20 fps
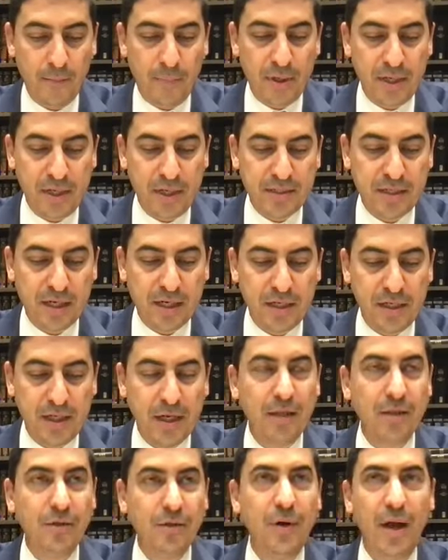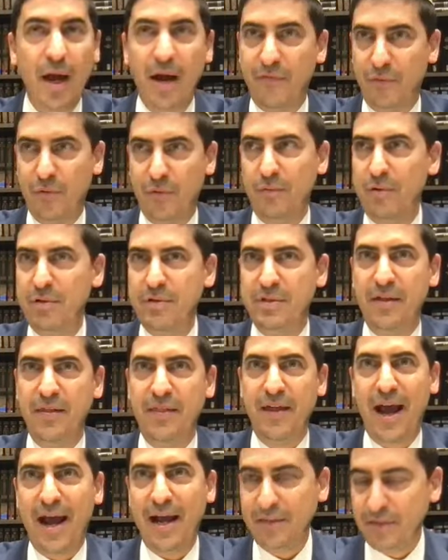Benisan Igalu. Everyone agrees to
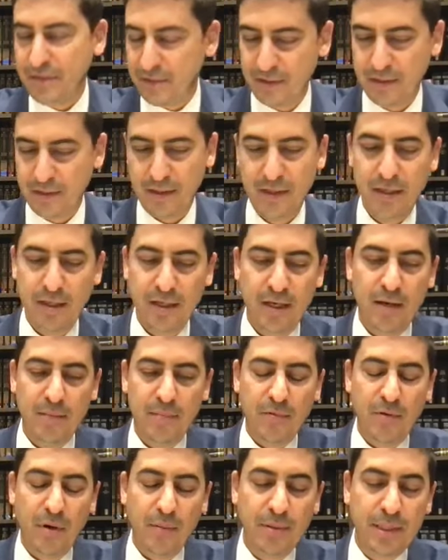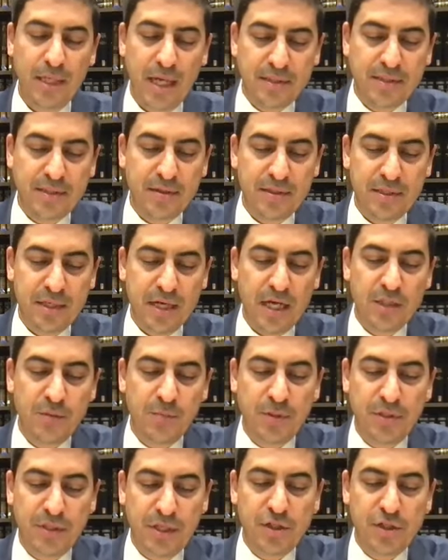that. But Rabbi Eliezer says
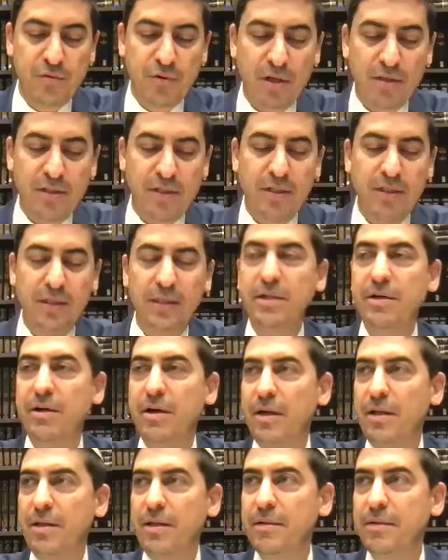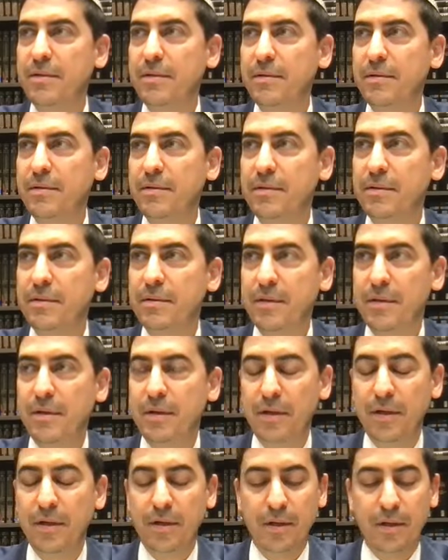Betishra Atidin Ligail.
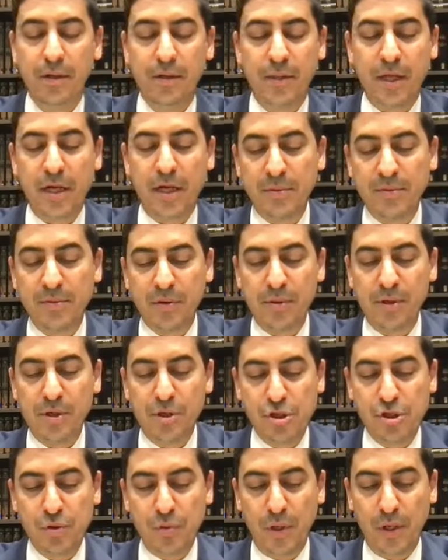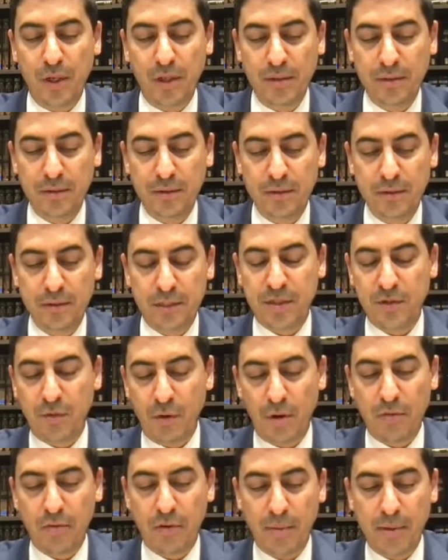Then comes Rabbi Yeshua,
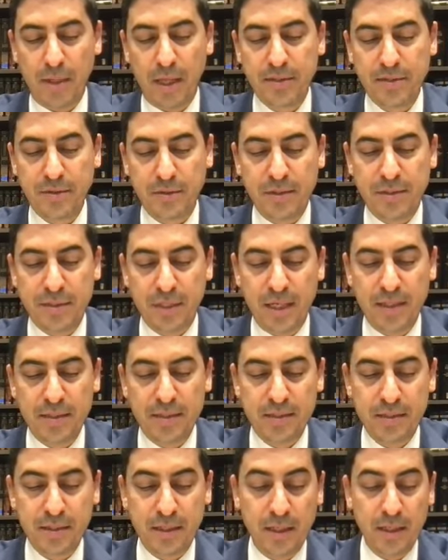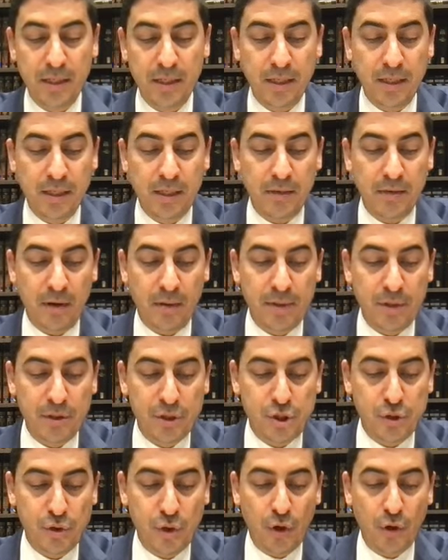disagreeing with Rabbi Eliezer, and he says, Rabbi
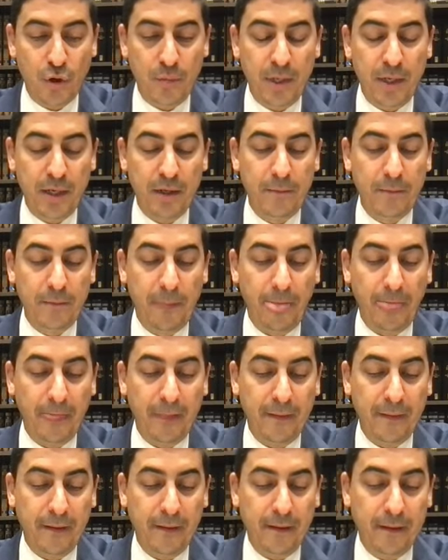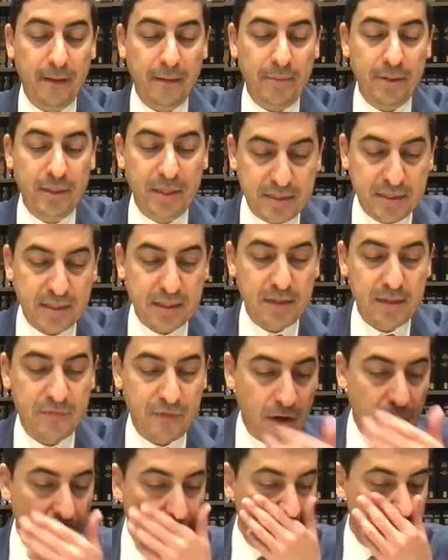Yeshua Omer, Benisan
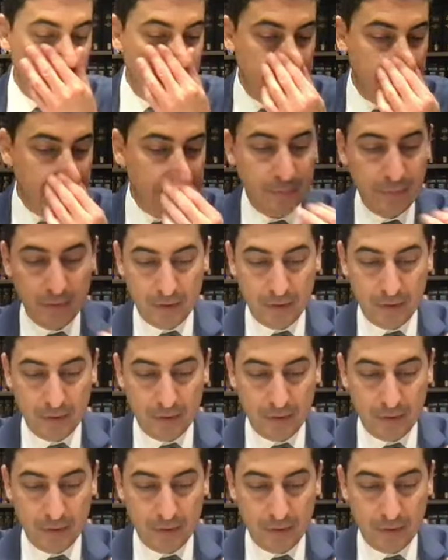Nivra